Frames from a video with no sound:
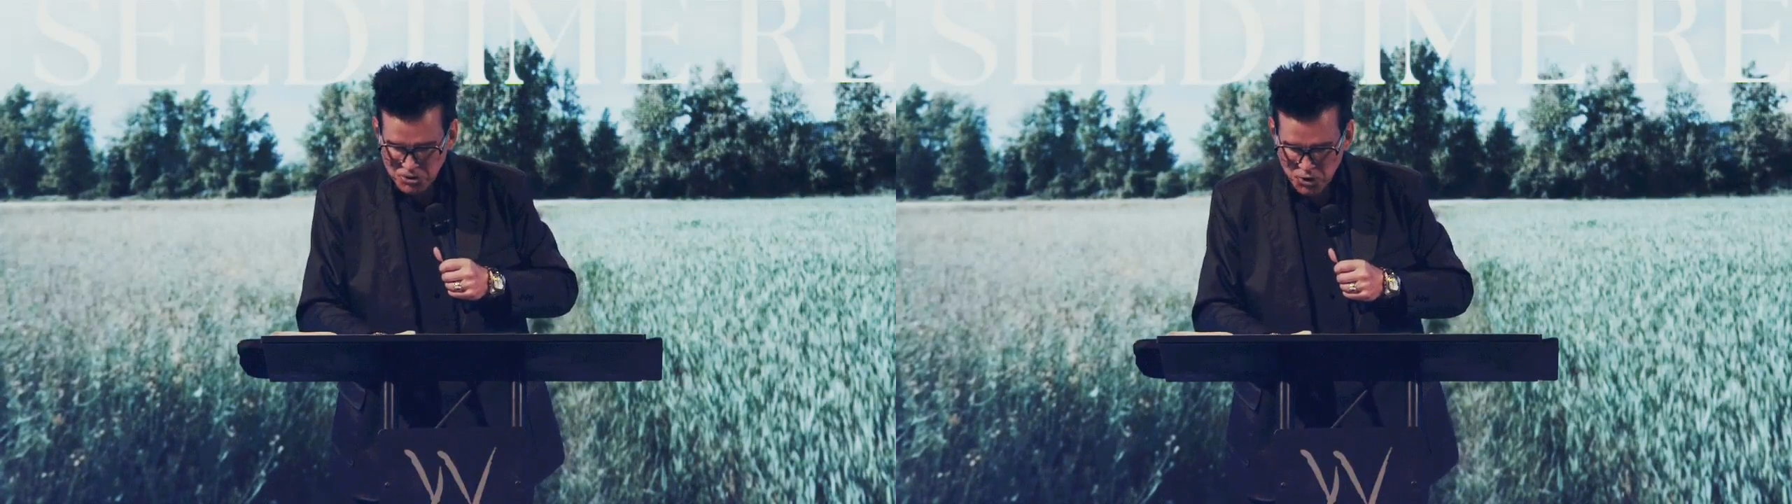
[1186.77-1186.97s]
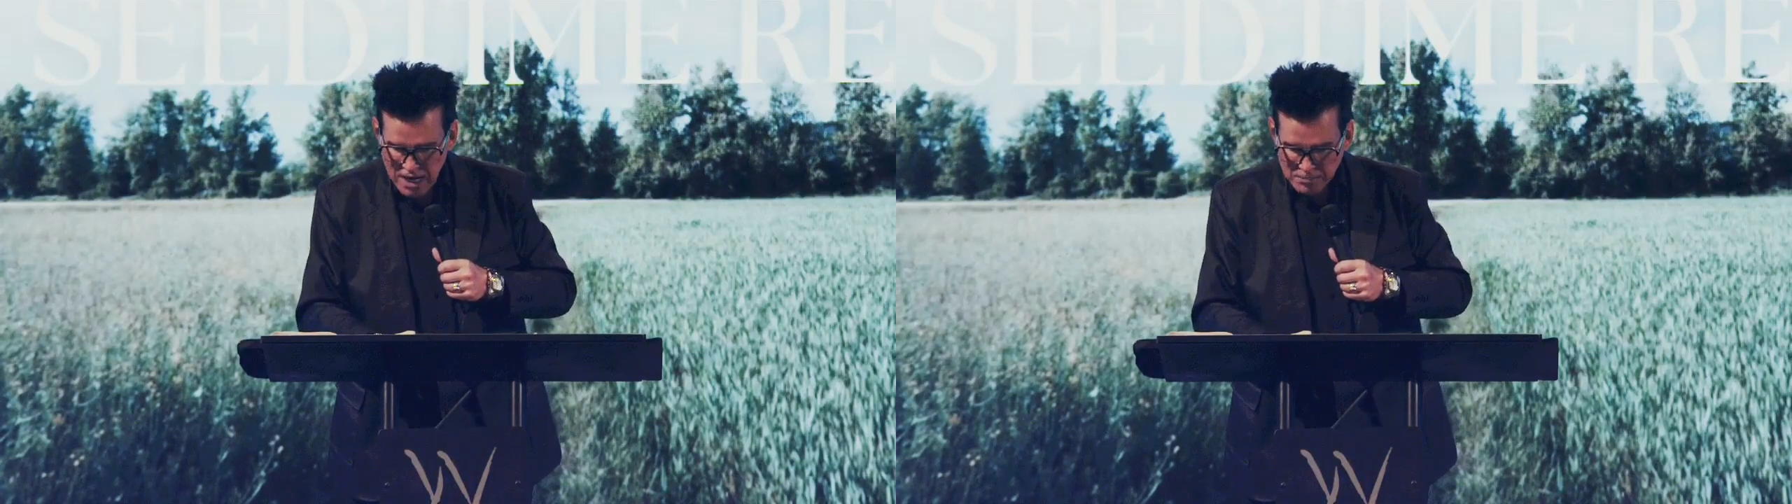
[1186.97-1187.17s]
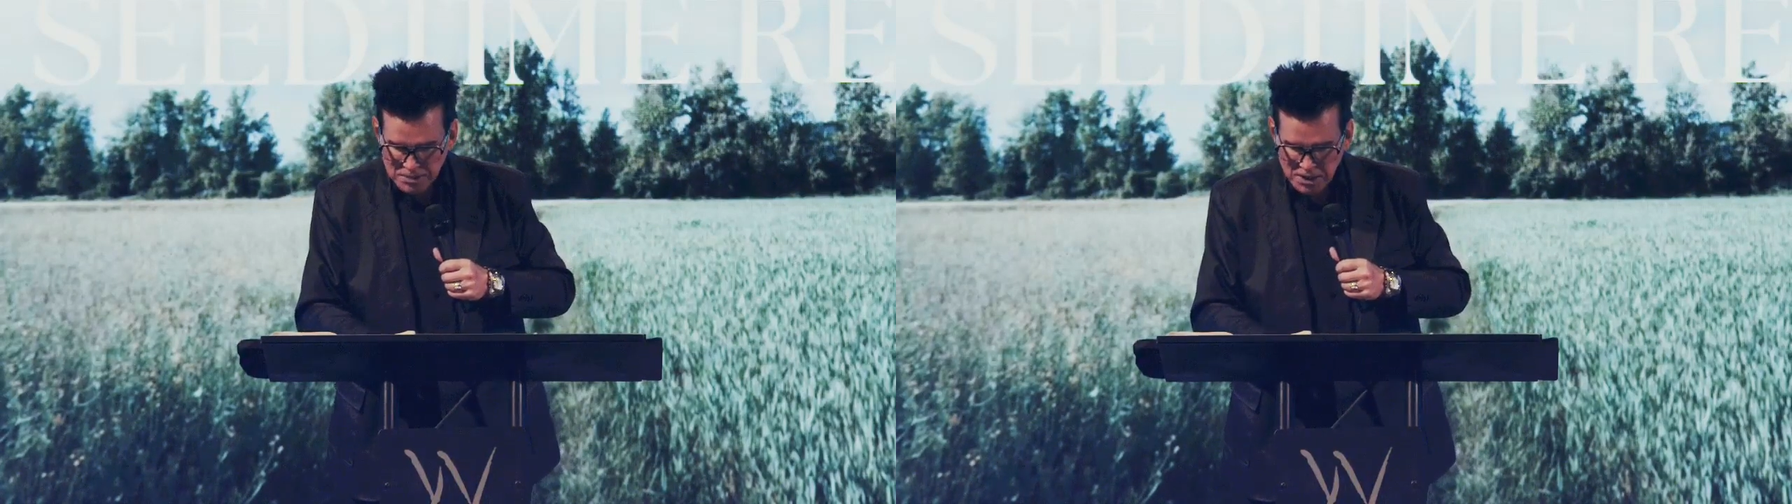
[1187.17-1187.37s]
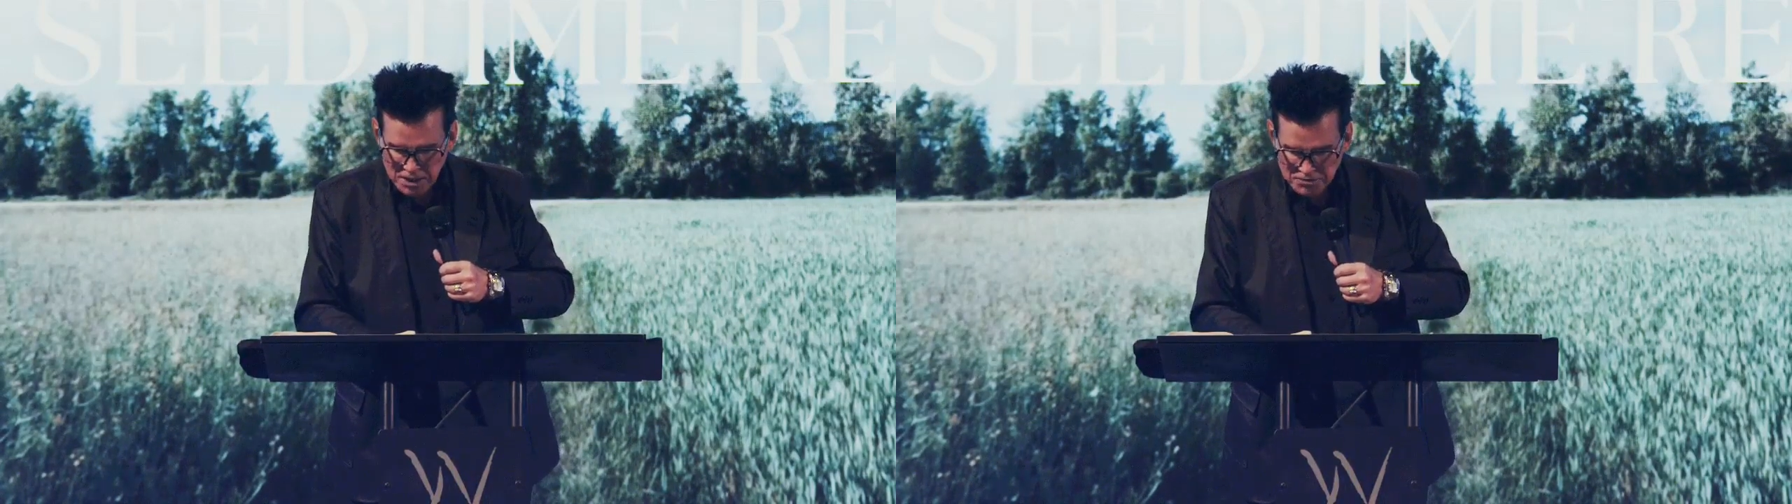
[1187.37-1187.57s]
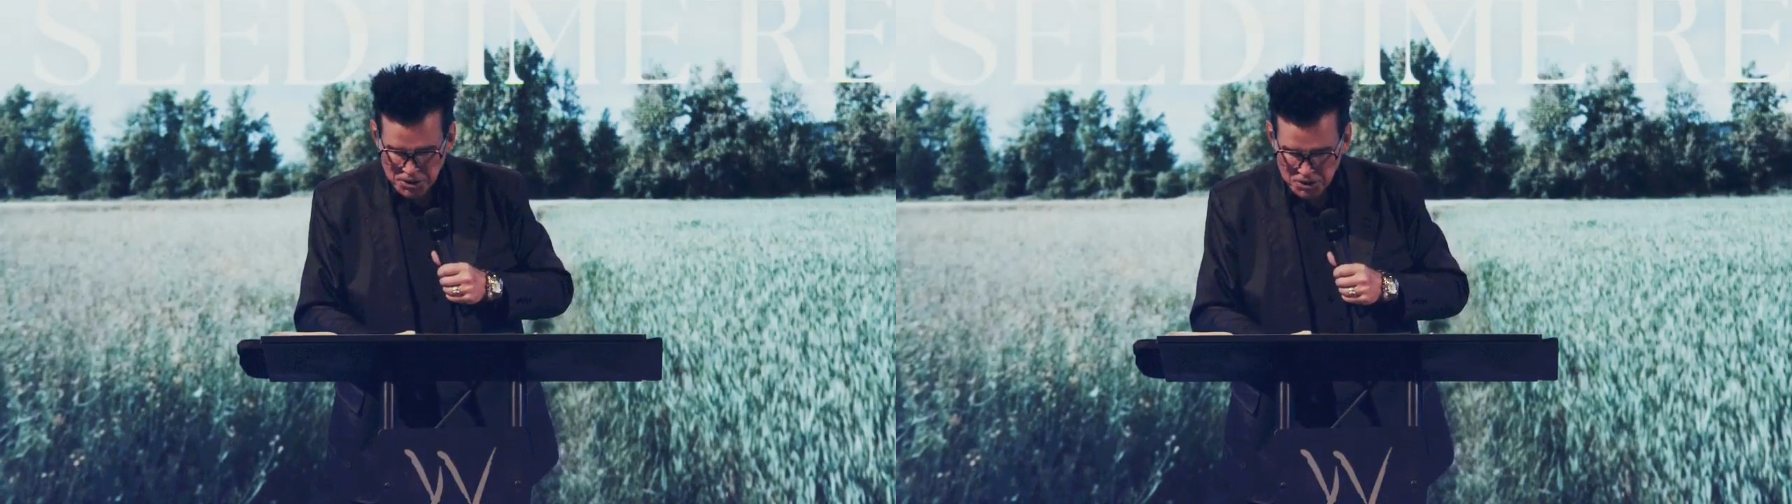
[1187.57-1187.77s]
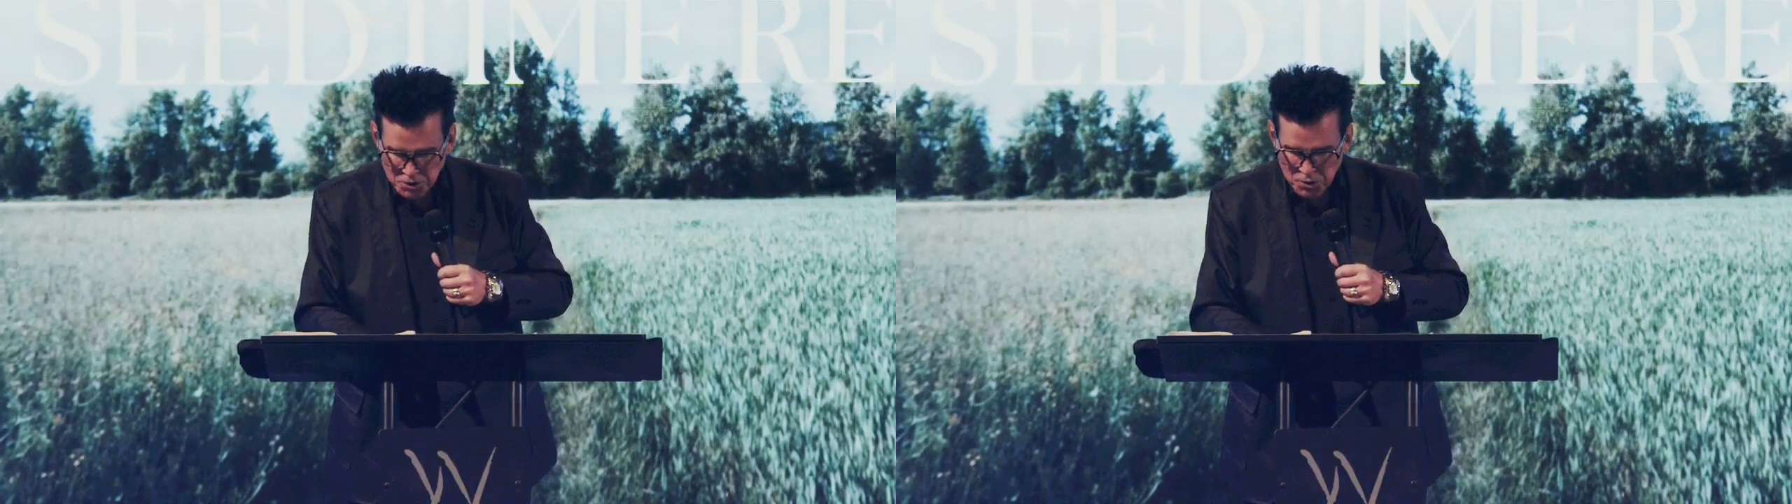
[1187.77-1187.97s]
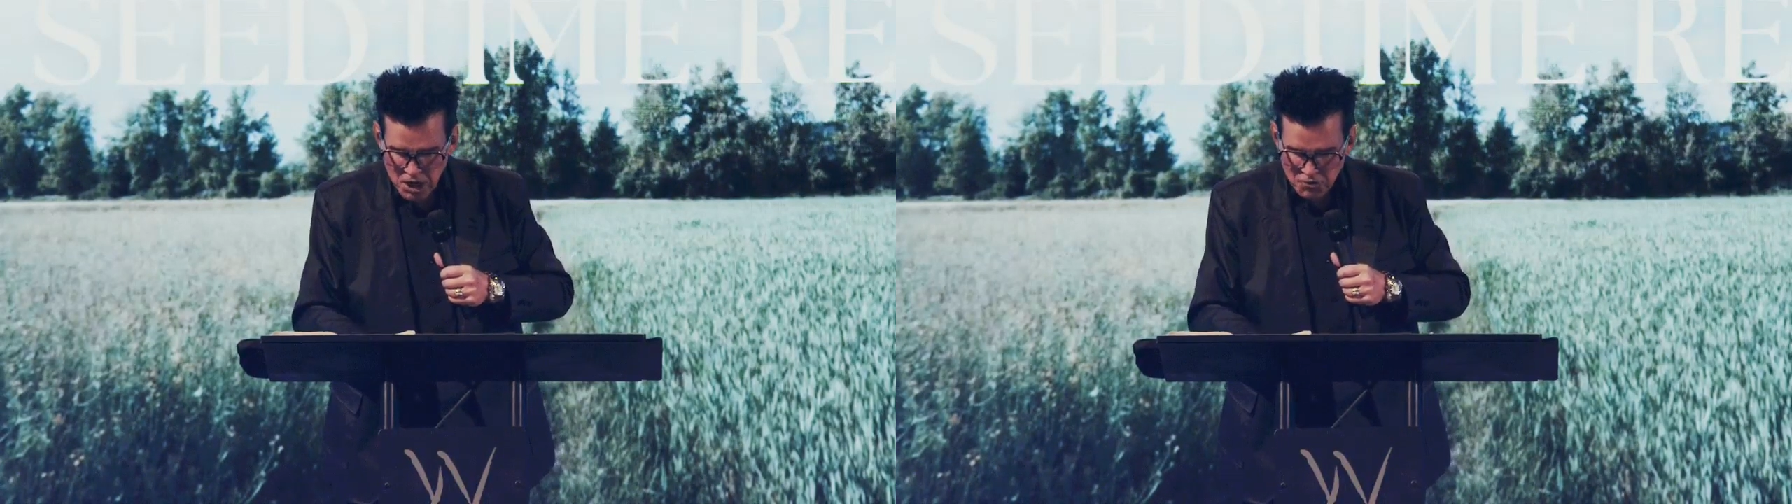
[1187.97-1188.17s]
the drops of dew?